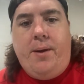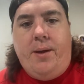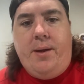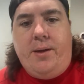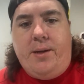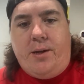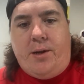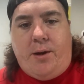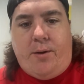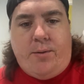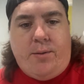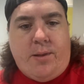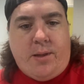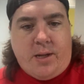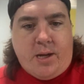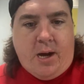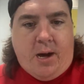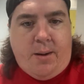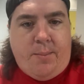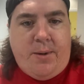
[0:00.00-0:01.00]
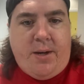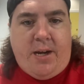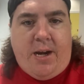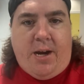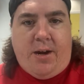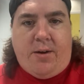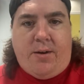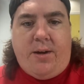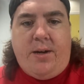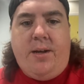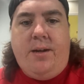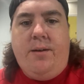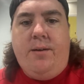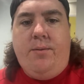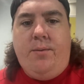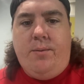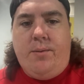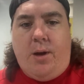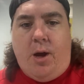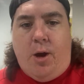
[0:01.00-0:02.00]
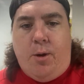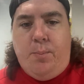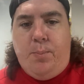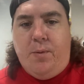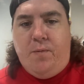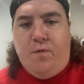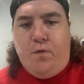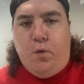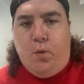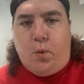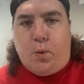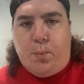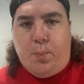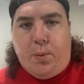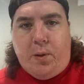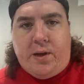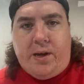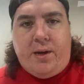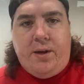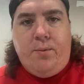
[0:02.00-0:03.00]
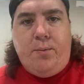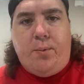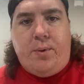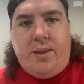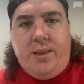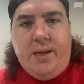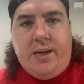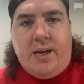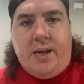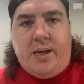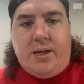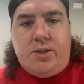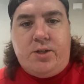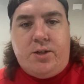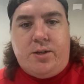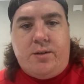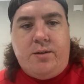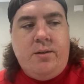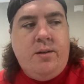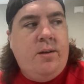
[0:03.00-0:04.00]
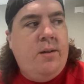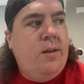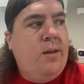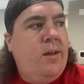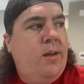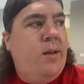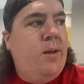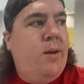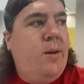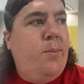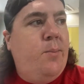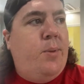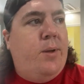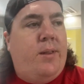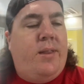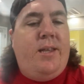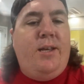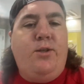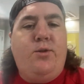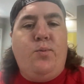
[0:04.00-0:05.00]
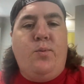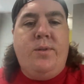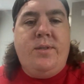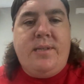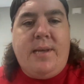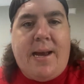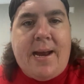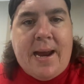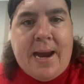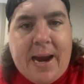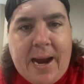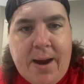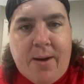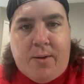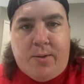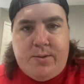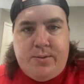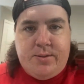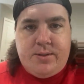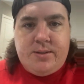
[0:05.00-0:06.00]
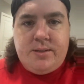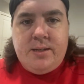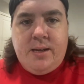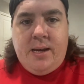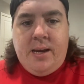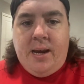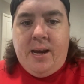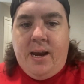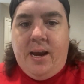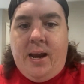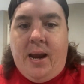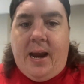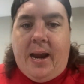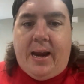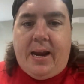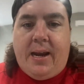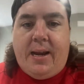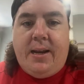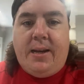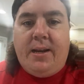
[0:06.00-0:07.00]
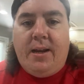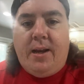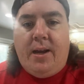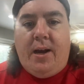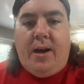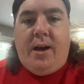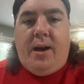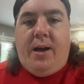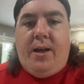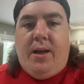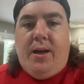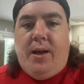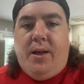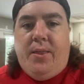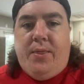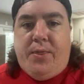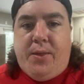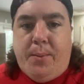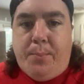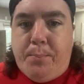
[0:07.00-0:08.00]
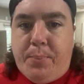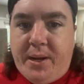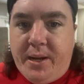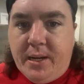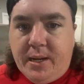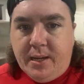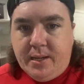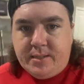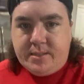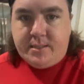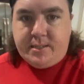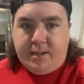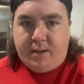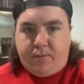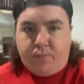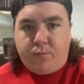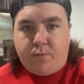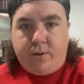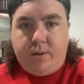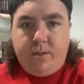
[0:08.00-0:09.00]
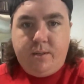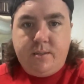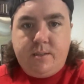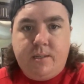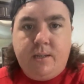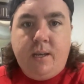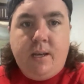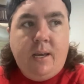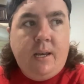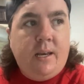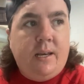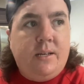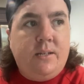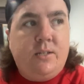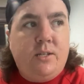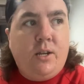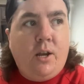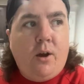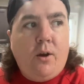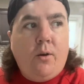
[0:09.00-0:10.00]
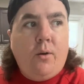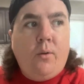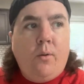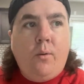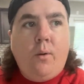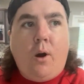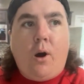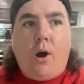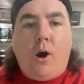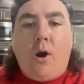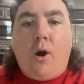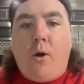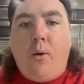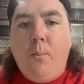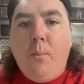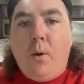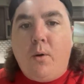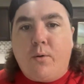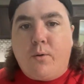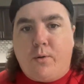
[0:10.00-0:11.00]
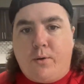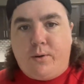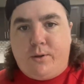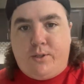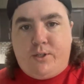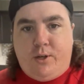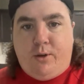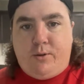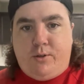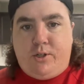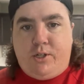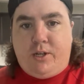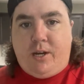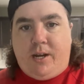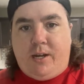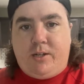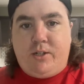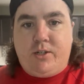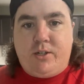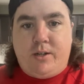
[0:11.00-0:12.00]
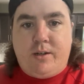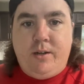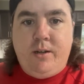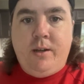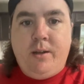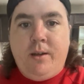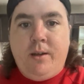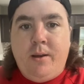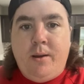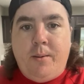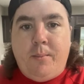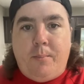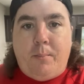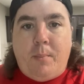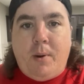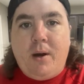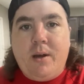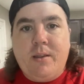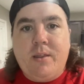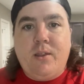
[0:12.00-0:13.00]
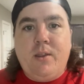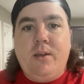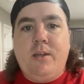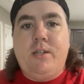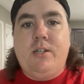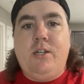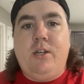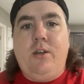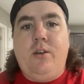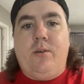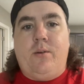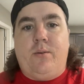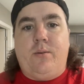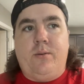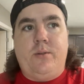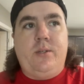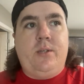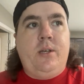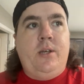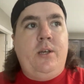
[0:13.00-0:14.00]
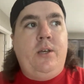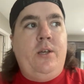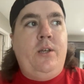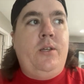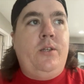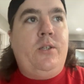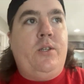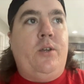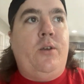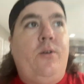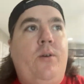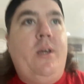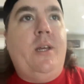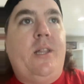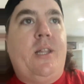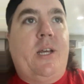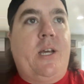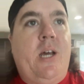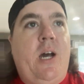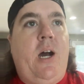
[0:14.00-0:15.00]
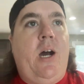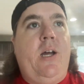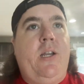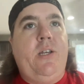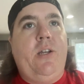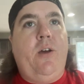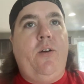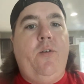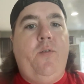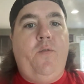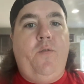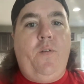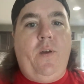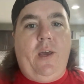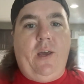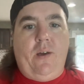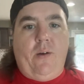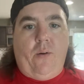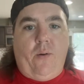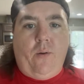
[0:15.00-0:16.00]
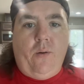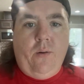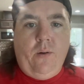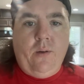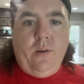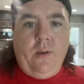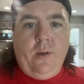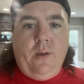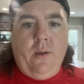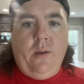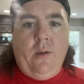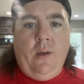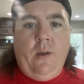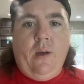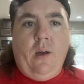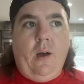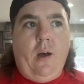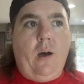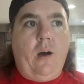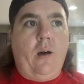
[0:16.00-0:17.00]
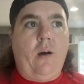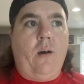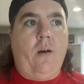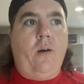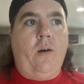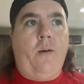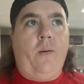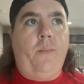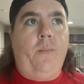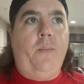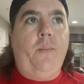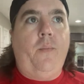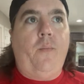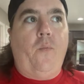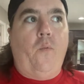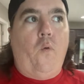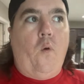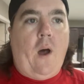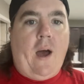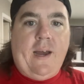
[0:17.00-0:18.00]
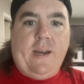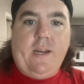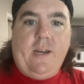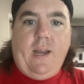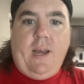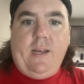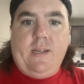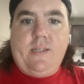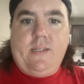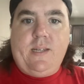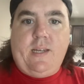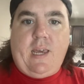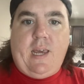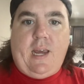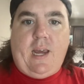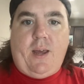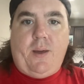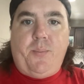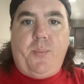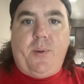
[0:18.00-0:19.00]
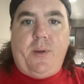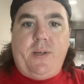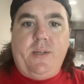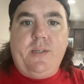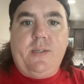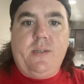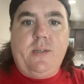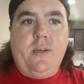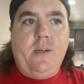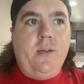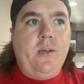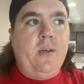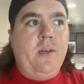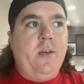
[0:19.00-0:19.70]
You know, in the common area, open floor plan with the kitchen. But this one's a house. And the biggest difference is no homeowner association monthly dues. So you get the condo feel right next to campus.